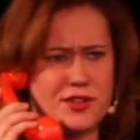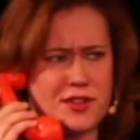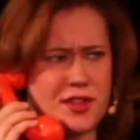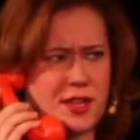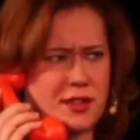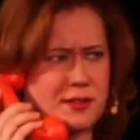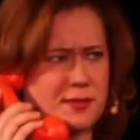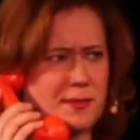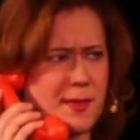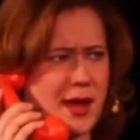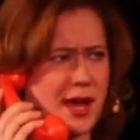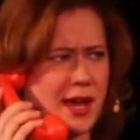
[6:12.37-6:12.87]

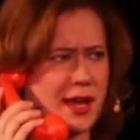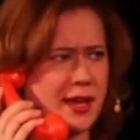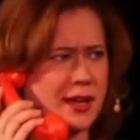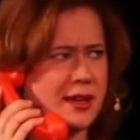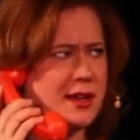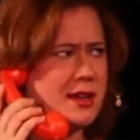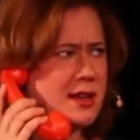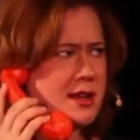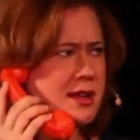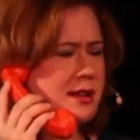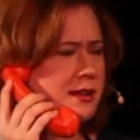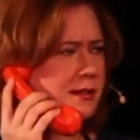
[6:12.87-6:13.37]
that my,
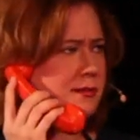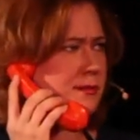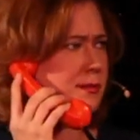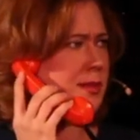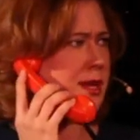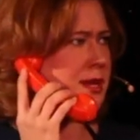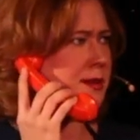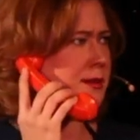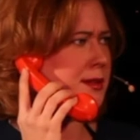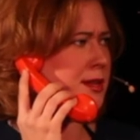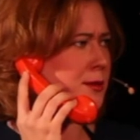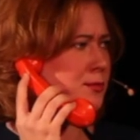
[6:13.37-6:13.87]

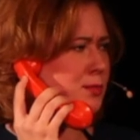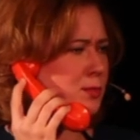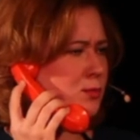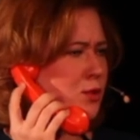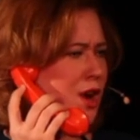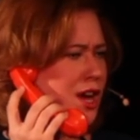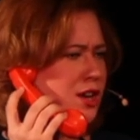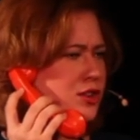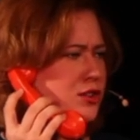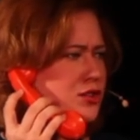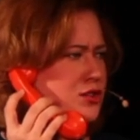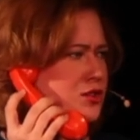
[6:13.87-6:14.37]
but the
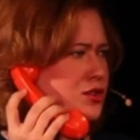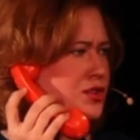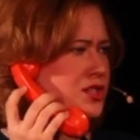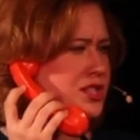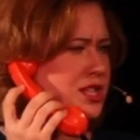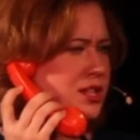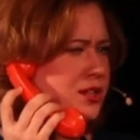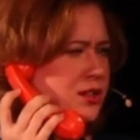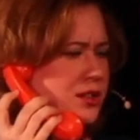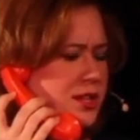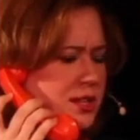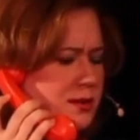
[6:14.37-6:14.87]
records are
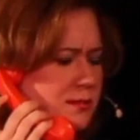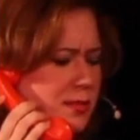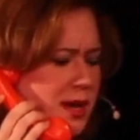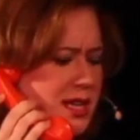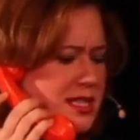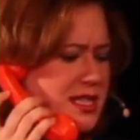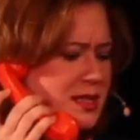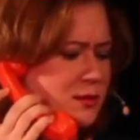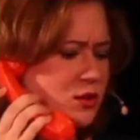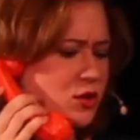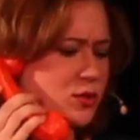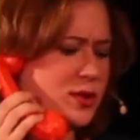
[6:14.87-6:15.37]
sealed and by
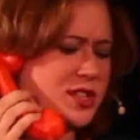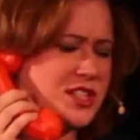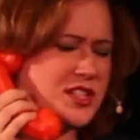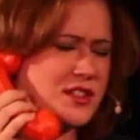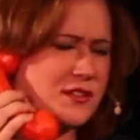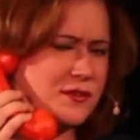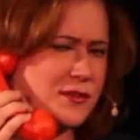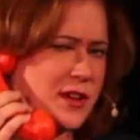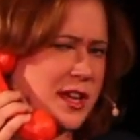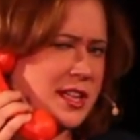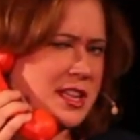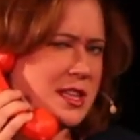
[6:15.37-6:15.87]
some twist of
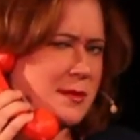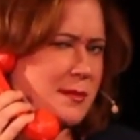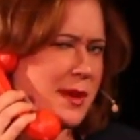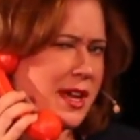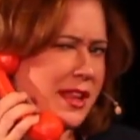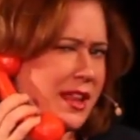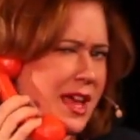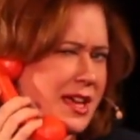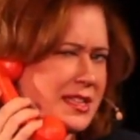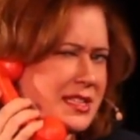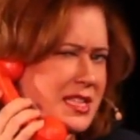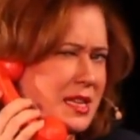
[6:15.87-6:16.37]
fate that my
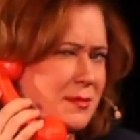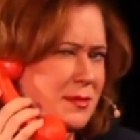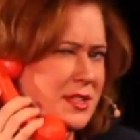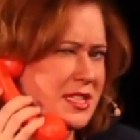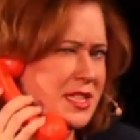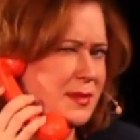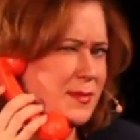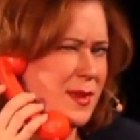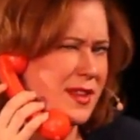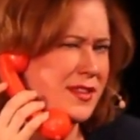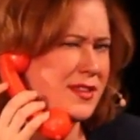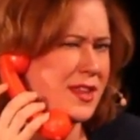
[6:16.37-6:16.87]
last name is
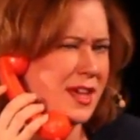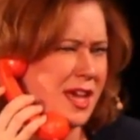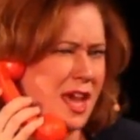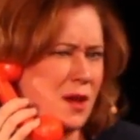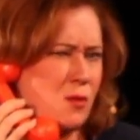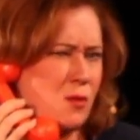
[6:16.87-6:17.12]
Smith, like I